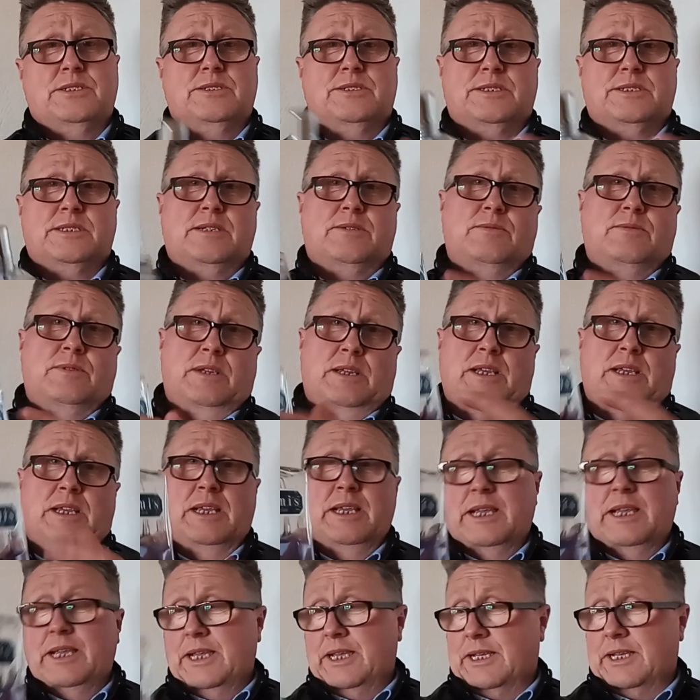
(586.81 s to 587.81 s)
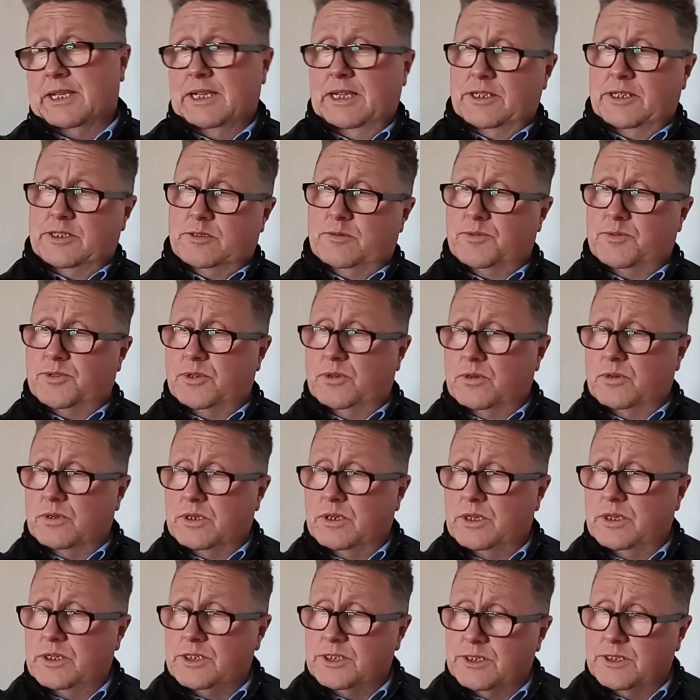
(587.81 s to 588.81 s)
So, it's some thought,
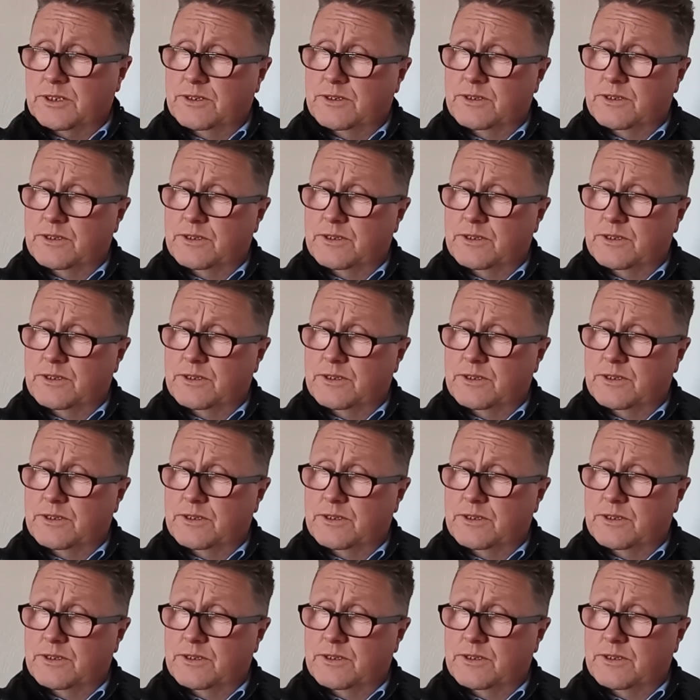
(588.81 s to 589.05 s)
guys.